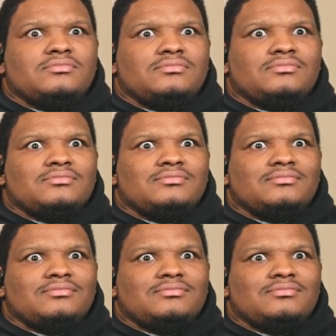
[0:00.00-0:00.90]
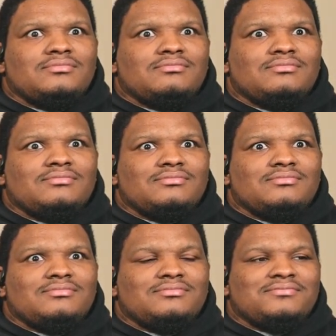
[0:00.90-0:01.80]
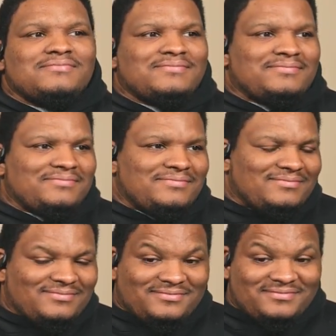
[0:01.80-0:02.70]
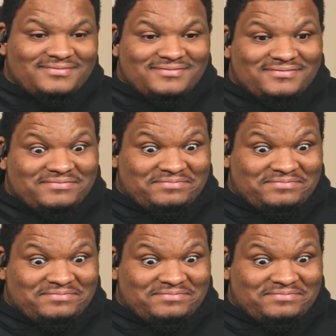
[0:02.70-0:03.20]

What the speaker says: (not speaking)